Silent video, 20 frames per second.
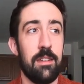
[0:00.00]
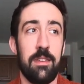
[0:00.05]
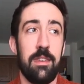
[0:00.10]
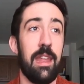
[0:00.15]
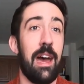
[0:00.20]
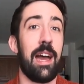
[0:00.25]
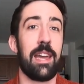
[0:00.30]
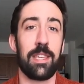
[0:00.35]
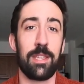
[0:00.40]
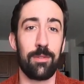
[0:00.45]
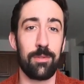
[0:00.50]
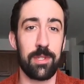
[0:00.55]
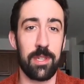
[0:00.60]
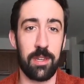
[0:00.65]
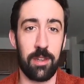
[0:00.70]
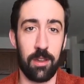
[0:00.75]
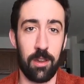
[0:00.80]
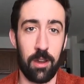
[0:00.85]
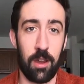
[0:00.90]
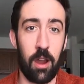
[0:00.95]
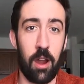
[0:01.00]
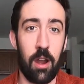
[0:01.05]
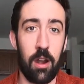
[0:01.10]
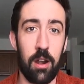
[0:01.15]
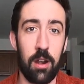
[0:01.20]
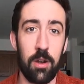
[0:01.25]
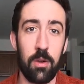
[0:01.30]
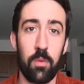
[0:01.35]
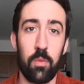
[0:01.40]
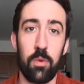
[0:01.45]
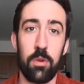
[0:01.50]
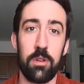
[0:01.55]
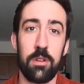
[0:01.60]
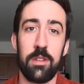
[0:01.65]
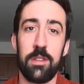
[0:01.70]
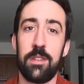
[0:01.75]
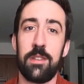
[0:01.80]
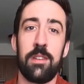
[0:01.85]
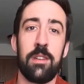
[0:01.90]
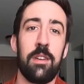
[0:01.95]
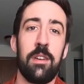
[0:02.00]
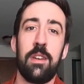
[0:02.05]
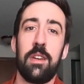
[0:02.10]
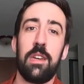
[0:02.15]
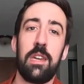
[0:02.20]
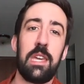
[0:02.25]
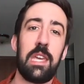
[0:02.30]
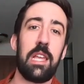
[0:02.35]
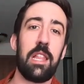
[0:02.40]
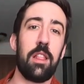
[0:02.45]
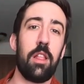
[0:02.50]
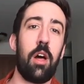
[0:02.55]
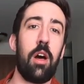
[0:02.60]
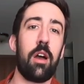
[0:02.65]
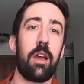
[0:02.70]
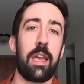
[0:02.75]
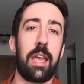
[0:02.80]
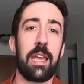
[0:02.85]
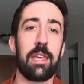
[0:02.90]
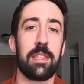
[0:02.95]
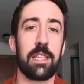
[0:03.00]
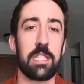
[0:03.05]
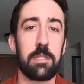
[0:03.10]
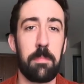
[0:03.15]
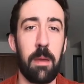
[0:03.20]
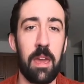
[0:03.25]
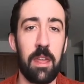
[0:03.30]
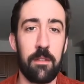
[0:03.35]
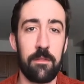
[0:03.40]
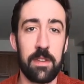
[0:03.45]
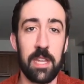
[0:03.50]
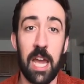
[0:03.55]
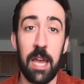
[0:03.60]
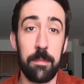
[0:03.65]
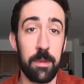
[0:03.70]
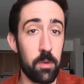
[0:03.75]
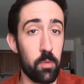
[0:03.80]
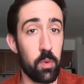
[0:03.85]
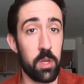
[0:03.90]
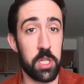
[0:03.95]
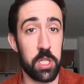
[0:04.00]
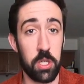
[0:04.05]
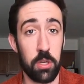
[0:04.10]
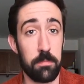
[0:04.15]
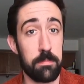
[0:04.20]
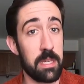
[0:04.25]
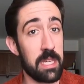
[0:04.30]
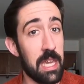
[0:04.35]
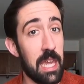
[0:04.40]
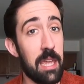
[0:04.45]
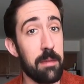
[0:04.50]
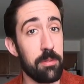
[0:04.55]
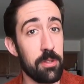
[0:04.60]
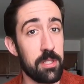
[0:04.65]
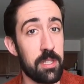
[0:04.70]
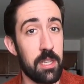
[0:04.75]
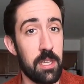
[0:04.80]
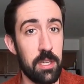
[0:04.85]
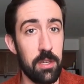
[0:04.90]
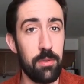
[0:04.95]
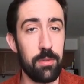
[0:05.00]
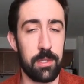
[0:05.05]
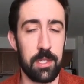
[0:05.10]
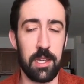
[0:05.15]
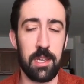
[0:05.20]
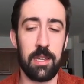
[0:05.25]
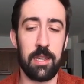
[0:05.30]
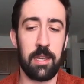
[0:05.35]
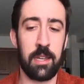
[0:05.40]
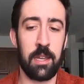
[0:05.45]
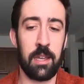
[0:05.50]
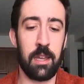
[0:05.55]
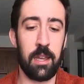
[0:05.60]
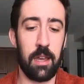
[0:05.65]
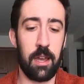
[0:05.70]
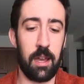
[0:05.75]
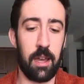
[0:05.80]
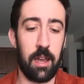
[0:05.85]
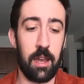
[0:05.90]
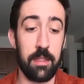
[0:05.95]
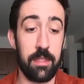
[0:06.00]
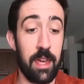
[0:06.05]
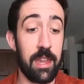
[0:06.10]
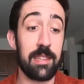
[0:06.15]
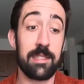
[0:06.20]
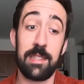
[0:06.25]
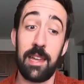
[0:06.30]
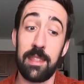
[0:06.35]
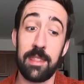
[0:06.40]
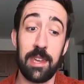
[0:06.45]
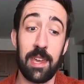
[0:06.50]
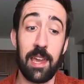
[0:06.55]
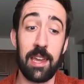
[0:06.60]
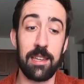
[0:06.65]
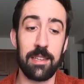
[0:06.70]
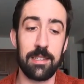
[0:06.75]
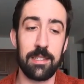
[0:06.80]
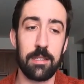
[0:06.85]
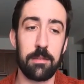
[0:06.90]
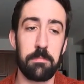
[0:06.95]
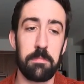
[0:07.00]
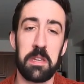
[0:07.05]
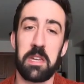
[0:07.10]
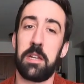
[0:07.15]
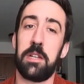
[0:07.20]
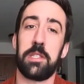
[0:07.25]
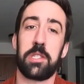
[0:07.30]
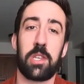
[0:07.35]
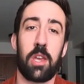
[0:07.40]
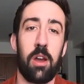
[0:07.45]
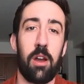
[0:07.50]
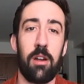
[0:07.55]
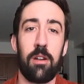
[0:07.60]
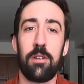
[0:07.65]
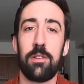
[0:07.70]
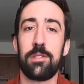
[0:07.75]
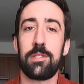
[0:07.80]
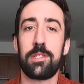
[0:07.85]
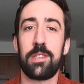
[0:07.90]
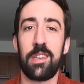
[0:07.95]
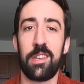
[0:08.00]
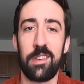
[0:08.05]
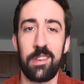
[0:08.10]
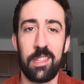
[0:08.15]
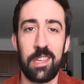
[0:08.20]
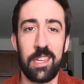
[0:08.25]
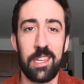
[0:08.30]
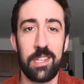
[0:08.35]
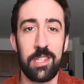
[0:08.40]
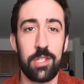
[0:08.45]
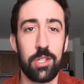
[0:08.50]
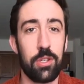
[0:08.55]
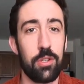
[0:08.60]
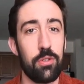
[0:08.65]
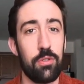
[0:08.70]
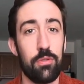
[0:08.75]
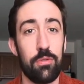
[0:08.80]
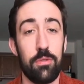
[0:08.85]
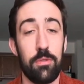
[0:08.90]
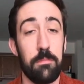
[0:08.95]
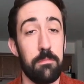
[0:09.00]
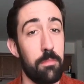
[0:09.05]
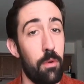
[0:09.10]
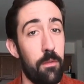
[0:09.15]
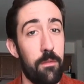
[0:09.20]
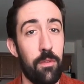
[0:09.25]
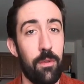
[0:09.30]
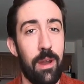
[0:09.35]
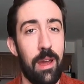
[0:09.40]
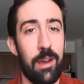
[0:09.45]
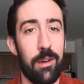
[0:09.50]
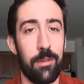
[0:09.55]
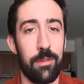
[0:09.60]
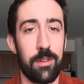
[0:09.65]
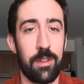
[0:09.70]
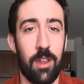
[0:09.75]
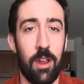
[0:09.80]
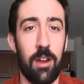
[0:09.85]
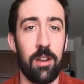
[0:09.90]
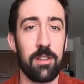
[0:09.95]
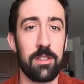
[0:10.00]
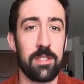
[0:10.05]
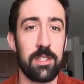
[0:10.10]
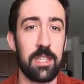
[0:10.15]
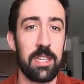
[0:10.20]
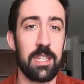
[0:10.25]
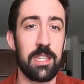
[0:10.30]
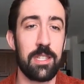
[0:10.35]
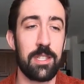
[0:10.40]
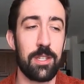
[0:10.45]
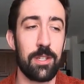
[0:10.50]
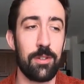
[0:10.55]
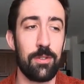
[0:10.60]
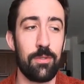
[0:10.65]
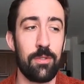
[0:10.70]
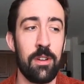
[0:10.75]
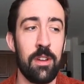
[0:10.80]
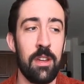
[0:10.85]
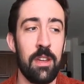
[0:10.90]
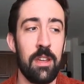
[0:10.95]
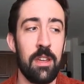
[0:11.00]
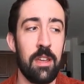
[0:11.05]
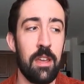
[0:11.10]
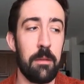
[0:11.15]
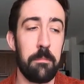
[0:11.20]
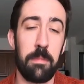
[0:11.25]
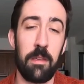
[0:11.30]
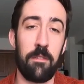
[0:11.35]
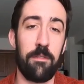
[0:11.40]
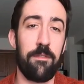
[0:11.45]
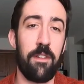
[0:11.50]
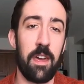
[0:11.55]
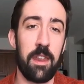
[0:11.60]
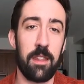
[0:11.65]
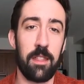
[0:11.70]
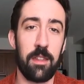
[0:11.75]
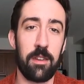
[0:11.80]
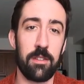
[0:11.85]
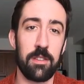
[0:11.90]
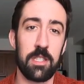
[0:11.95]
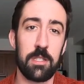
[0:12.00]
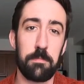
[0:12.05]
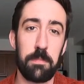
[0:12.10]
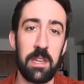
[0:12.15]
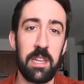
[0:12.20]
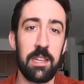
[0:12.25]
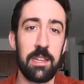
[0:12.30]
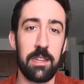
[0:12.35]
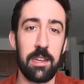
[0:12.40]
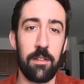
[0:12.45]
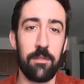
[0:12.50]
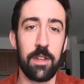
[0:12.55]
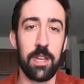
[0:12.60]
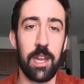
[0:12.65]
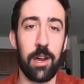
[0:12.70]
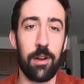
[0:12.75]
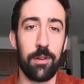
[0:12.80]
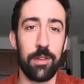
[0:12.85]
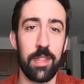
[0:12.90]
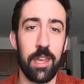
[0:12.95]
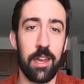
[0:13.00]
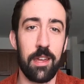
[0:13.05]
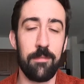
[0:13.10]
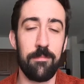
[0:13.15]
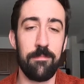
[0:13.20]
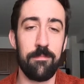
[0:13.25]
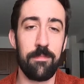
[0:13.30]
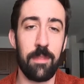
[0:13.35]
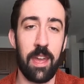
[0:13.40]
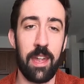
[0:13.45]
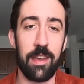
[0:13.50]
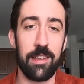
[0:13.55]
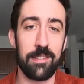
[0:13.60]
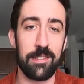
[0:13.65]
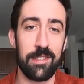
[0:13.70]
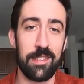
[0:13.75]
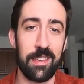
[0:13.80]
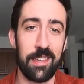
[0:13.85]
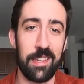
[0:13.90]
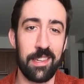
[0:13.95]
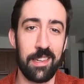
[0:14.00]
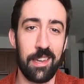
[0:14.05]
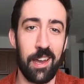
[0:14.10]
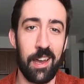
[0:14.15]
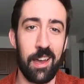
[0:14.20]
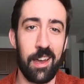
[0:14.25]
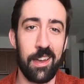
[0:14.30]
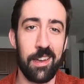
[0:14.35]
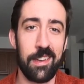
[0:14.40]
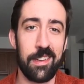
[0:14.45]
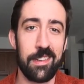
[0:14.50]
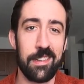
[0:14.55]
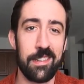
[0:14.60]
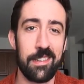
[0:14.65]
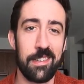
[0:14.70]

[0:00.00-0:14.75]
not using your car would elongate the span of time in which you'll be able to use it, that is not the case because cars need to move around. Cars need to be fed a little speed every now and then, as the